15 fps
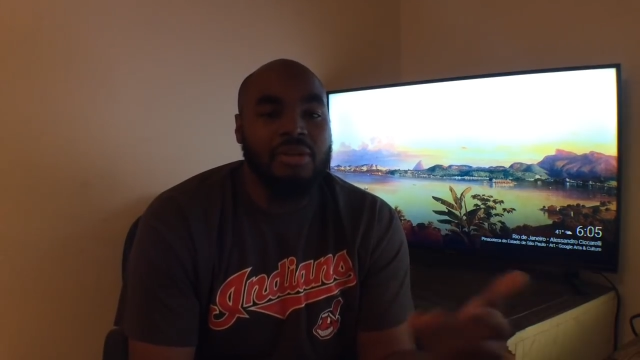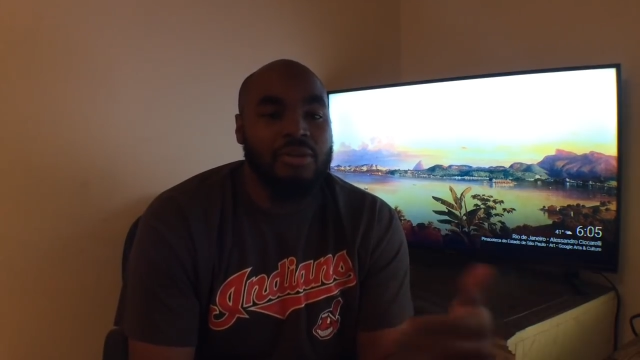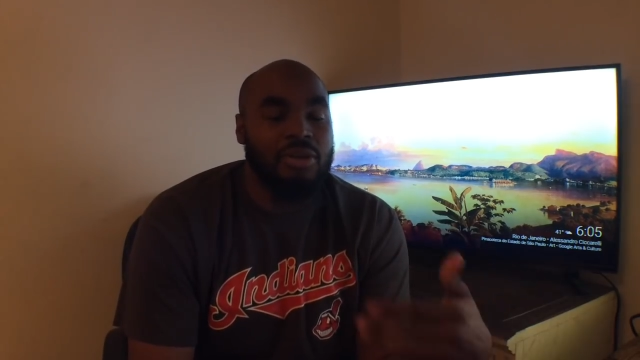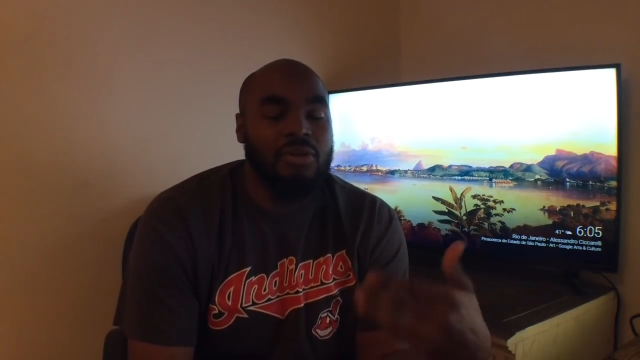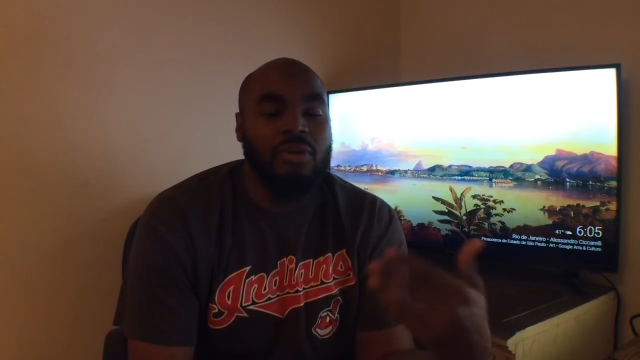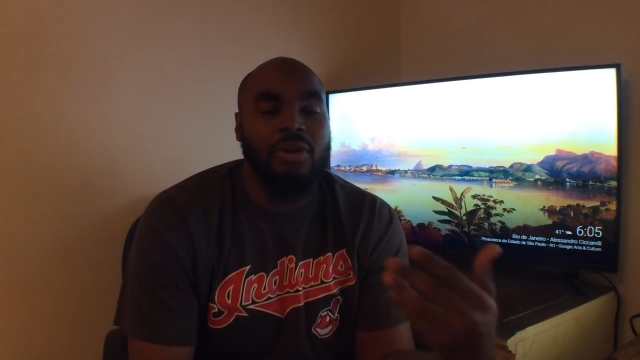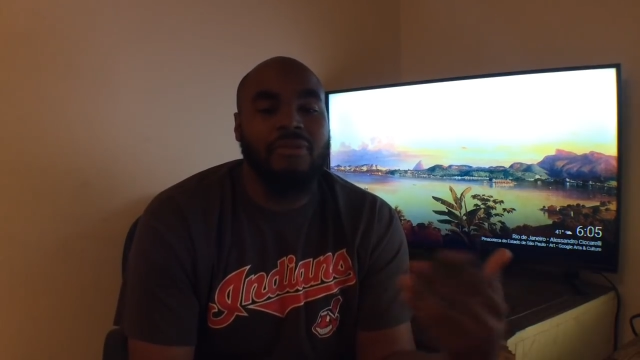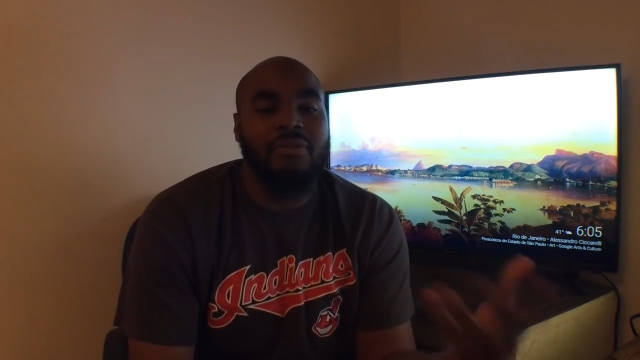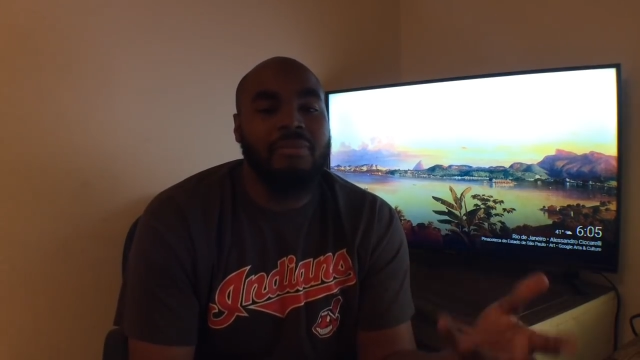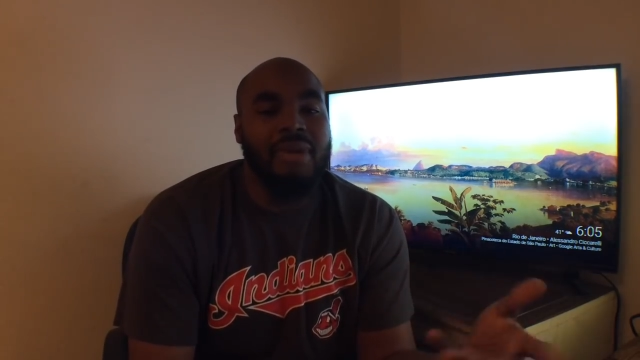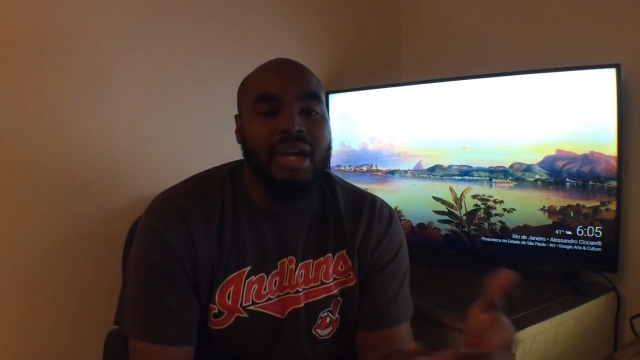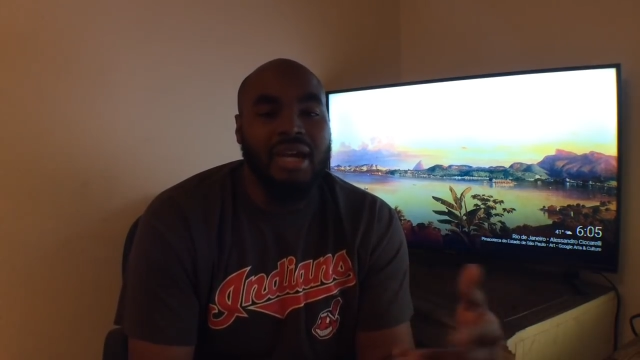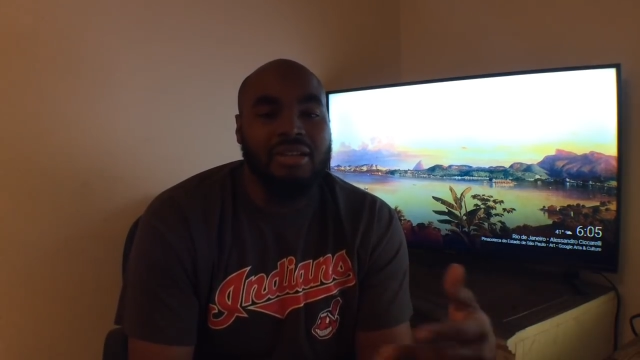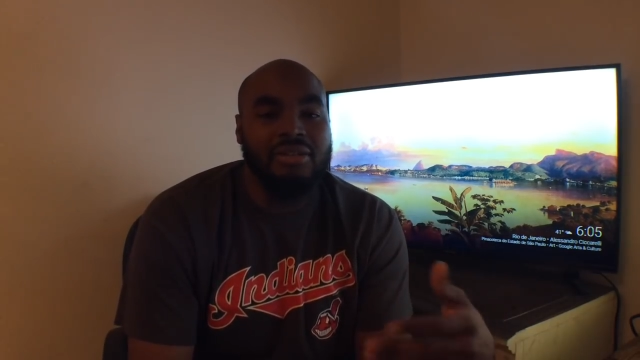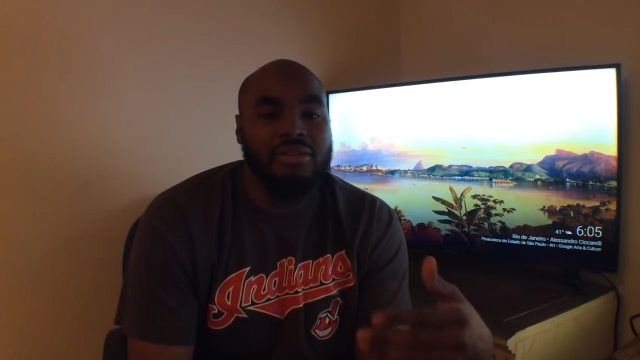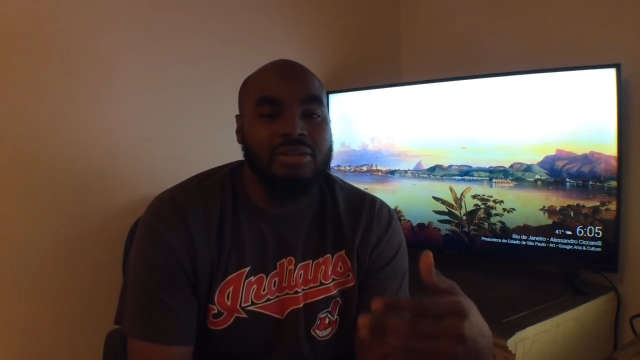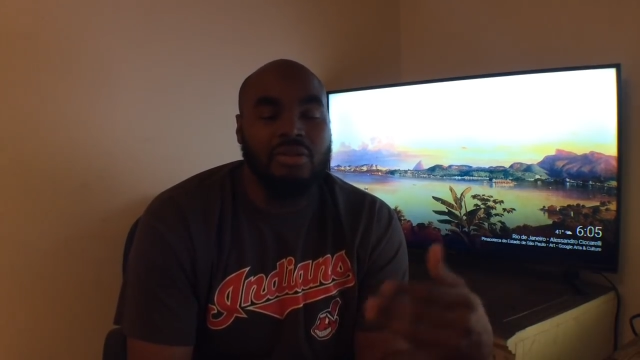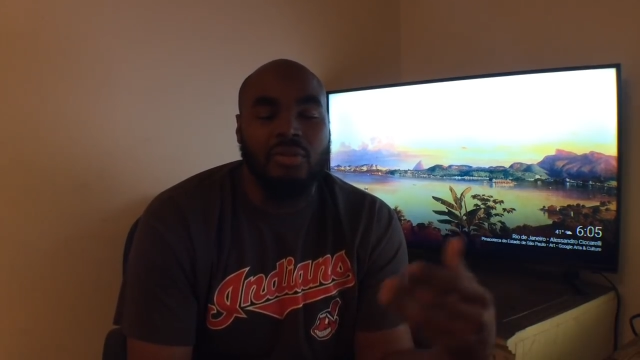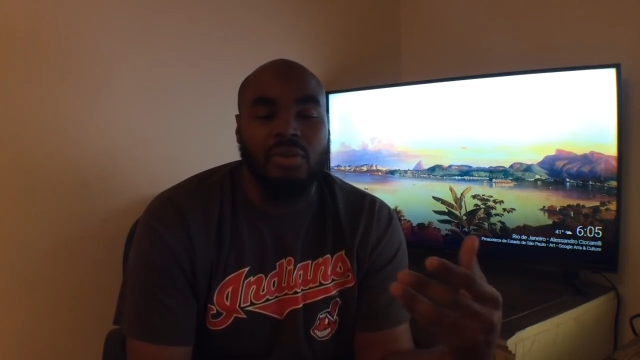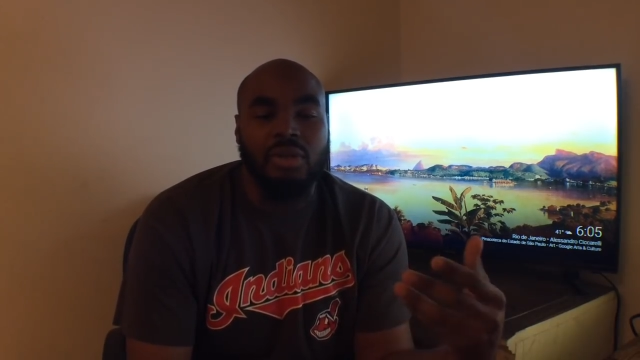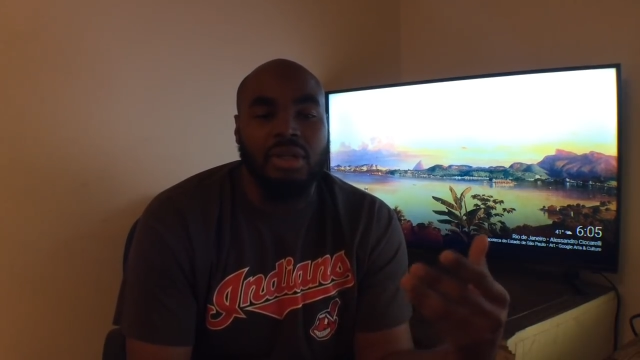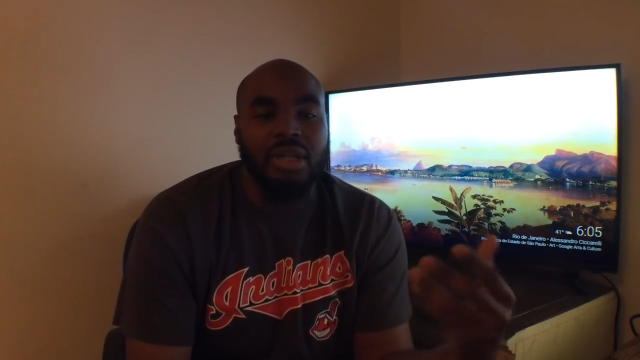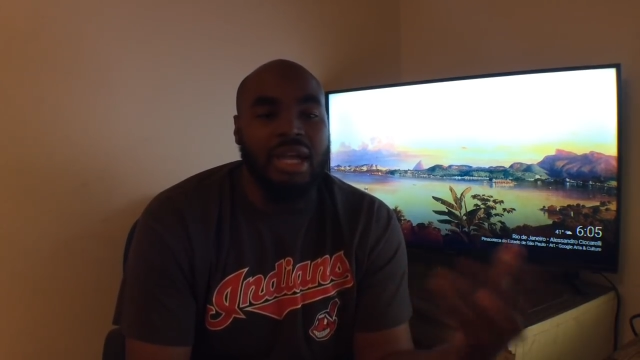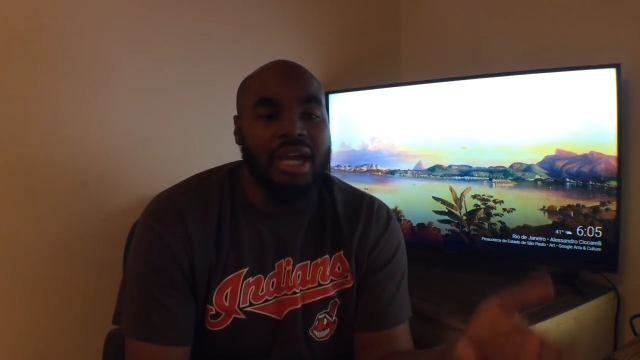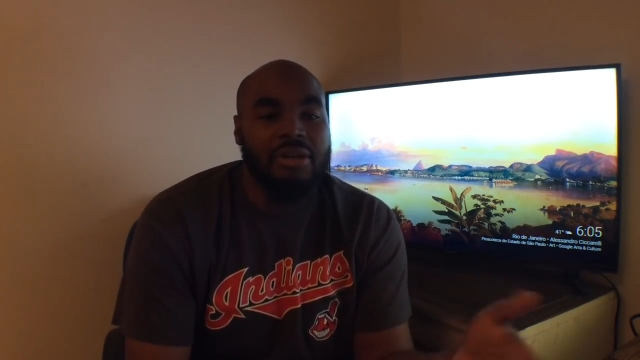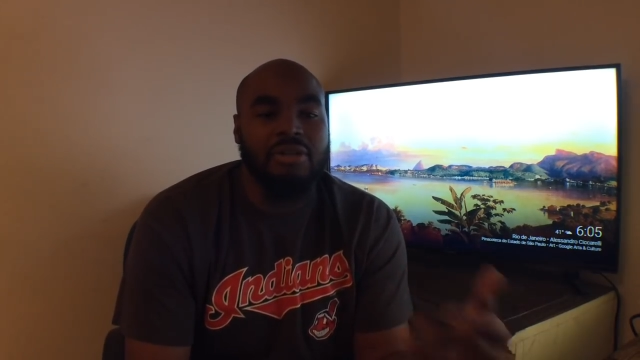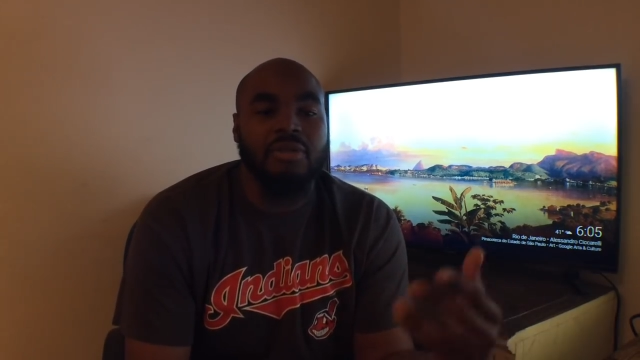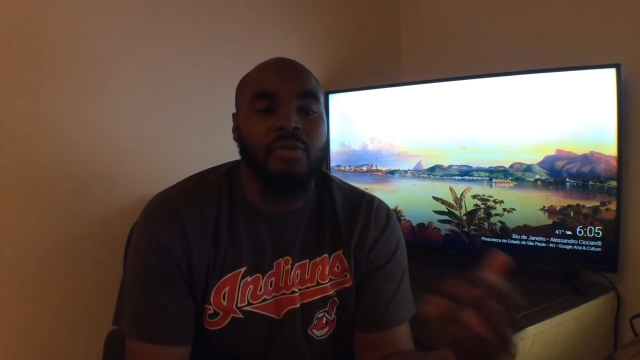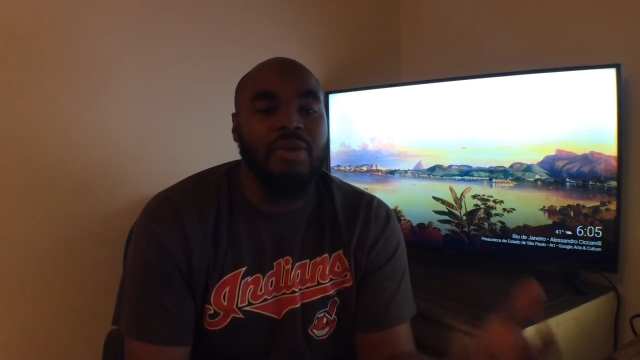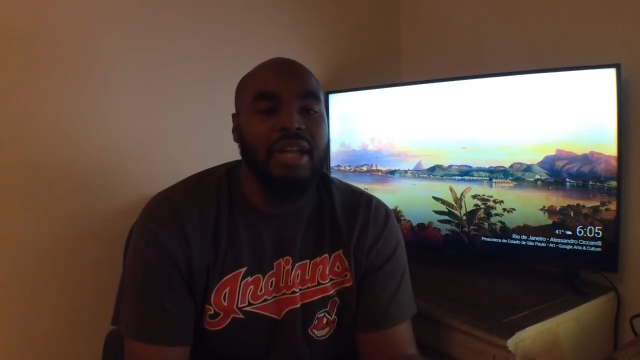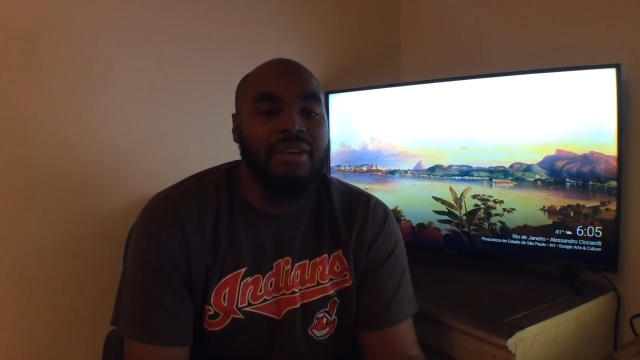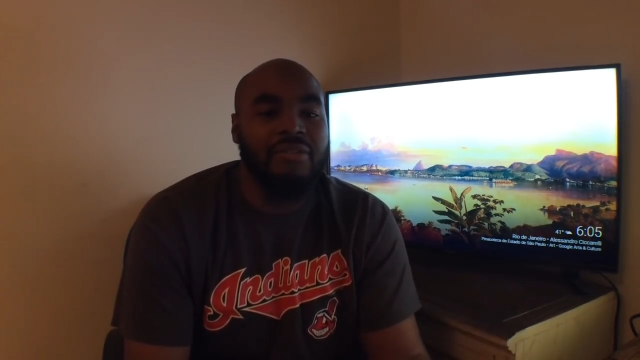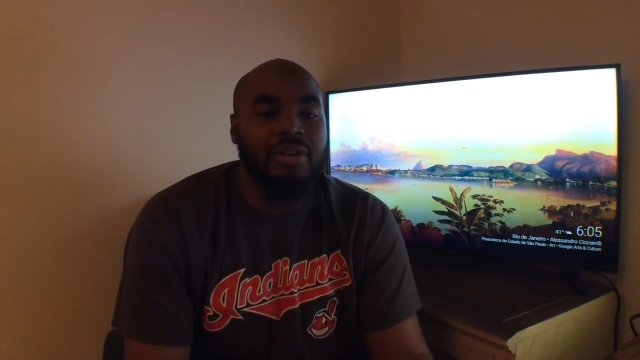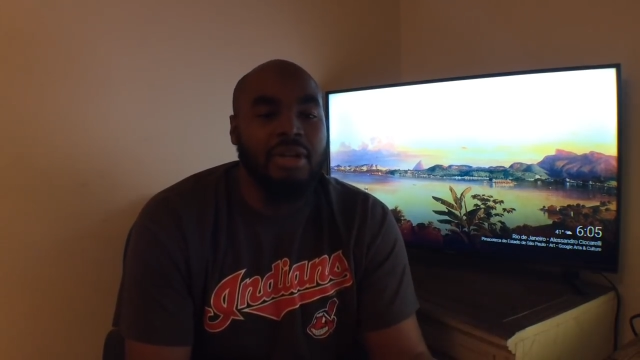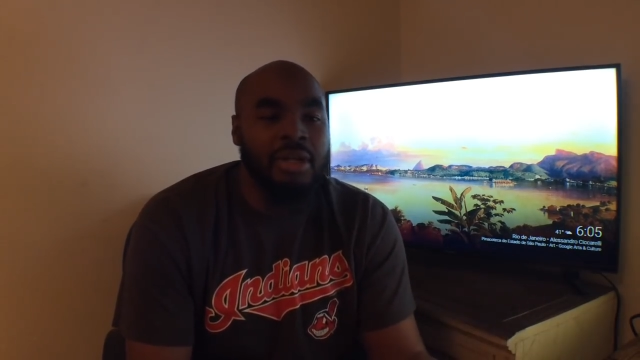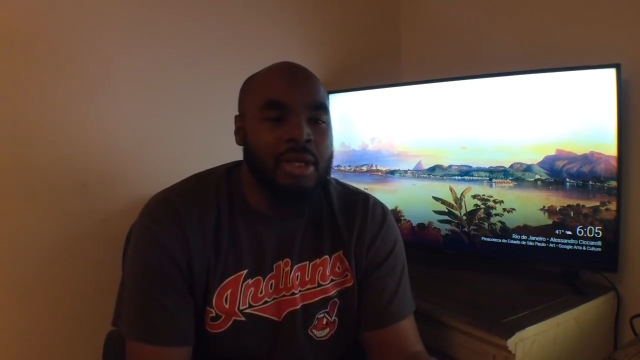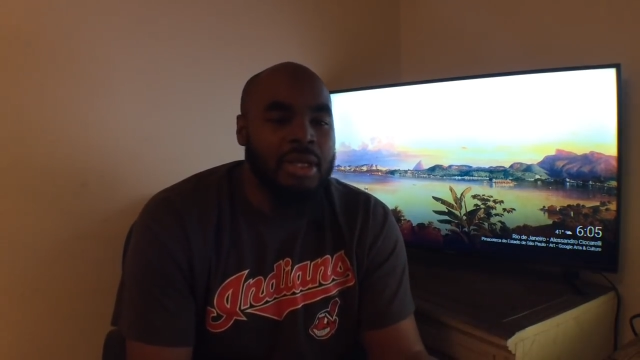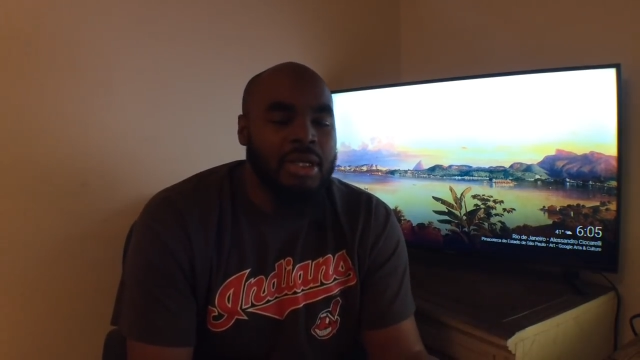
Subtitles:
or you're going for master's or doctor's or whatever,